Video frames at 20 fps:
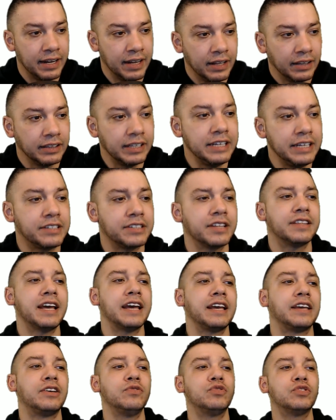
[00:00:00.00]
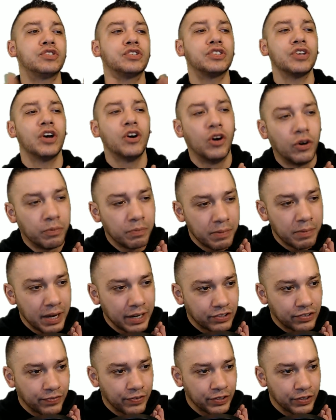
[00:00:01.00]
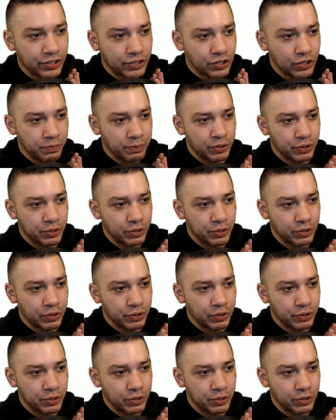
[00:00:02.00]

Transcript: Lisa, thank you so much for the super